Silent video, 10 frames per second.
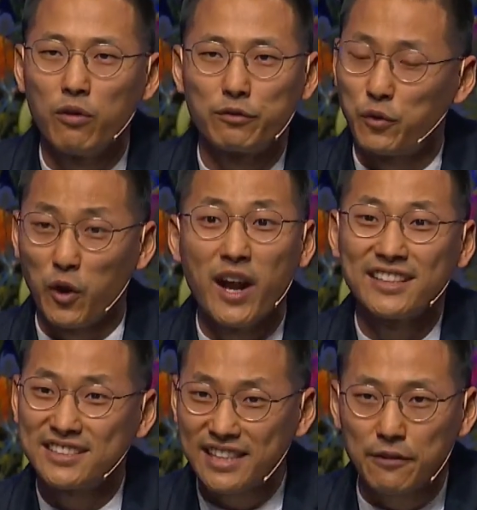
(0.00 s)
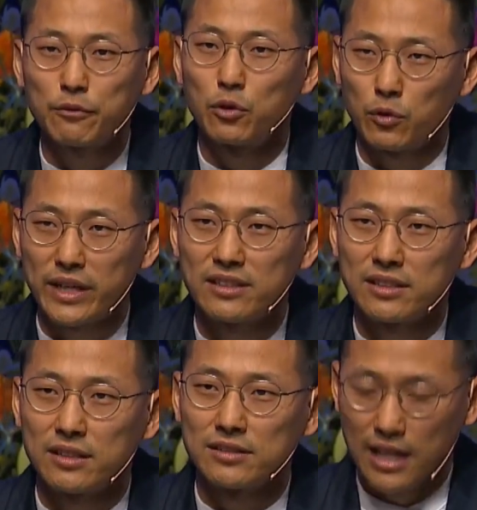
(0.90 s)
for several
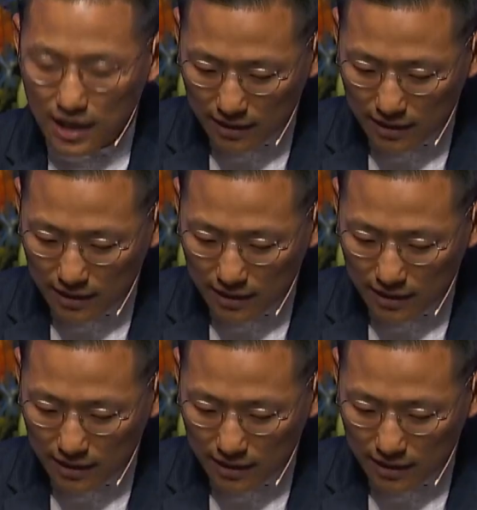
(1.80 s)
reasons,